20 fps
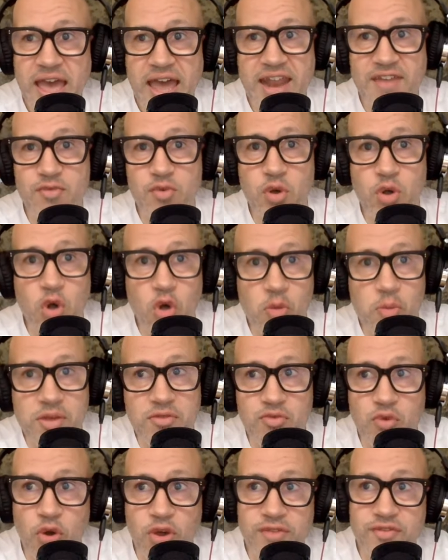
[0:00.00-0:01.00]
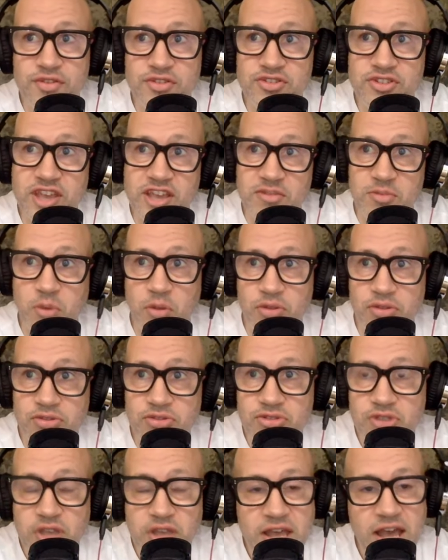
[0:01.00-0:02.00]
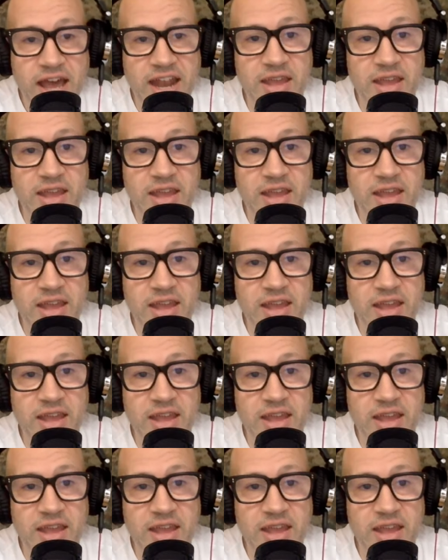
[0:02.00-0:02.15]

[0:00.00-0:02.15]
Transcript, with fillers: and everyone called me Roy for six months.